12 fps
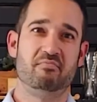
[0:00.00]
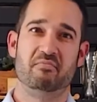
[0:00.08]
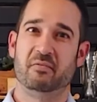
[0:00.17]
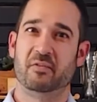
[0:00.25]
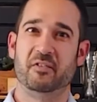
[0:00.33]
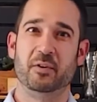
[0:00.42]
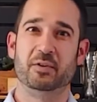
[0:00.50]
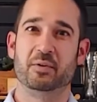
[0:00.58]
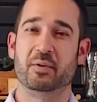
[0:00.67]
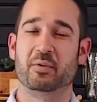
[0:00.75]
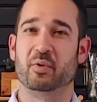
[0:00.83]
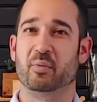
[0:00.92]

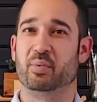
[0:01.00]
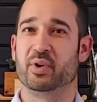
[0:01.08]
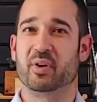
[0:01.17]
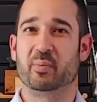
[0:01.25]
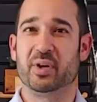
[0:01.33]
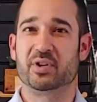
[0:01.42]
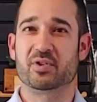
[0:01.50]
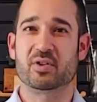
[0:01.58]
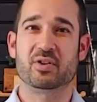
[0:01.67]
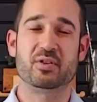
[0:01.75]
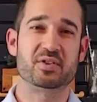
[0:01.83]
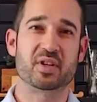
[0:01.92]
filtered through a Brita pitcher
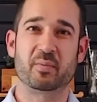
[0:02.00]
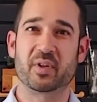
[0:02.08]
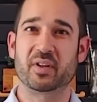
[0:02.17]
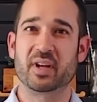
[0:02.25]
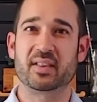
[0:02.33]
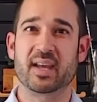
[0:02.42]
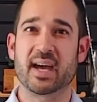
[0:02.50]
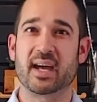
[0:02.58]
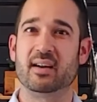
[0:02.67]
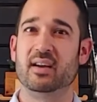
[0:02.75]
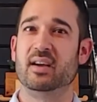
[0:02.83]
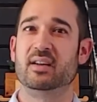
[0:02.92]
or something like
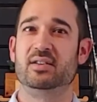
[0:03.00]
that,